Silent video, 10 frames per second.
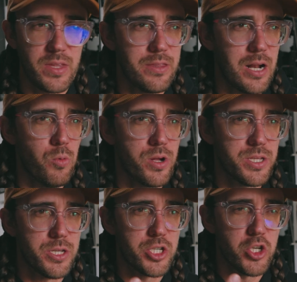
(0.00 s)
and that I
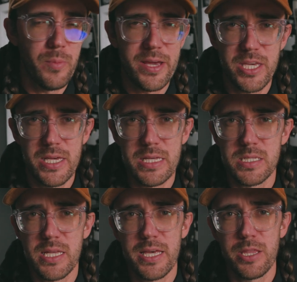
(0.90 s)
wanted to show my
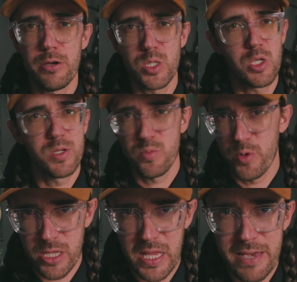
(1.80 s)
kids that there is so much
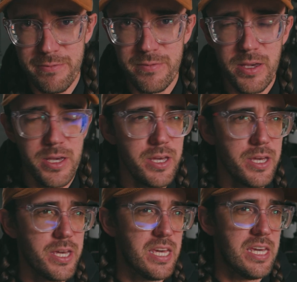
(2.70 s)
more to life.
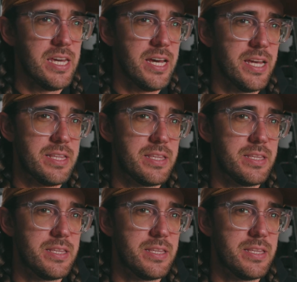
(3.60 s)
And